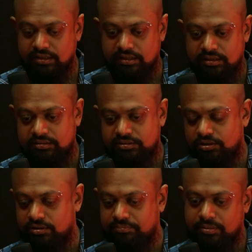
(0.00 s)

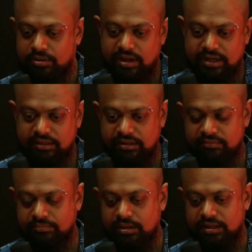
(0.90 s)
sort of
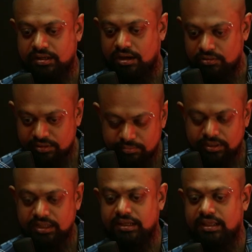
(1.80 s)
proactive but
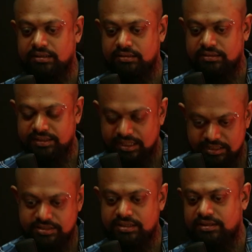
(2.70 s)
accountable and
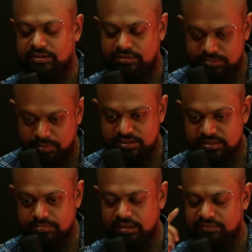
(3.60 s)
diligent and
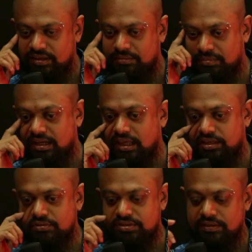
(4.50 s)
responsible yeah. way. But
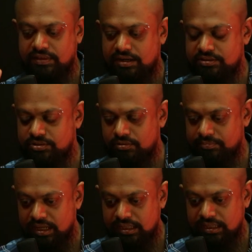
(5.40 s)
like you said, there are so
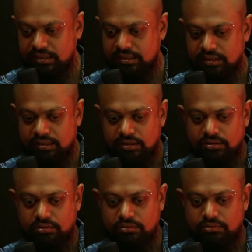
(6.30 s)
many
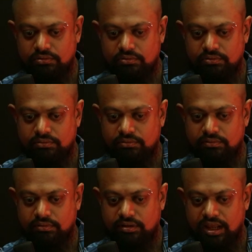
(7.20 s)
who
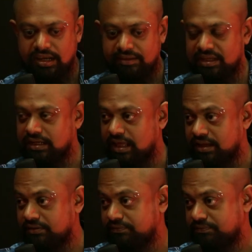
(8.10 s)
are living
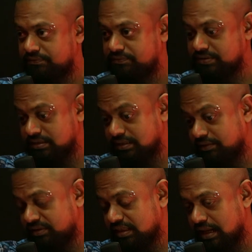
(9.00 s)
lives,
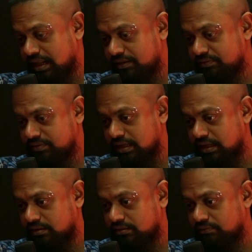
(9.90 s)
living their lives
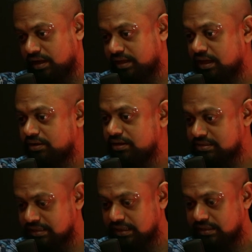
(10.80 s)
like
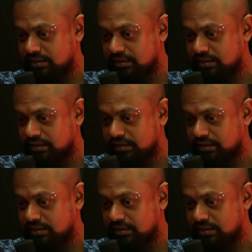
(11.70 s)
vicariously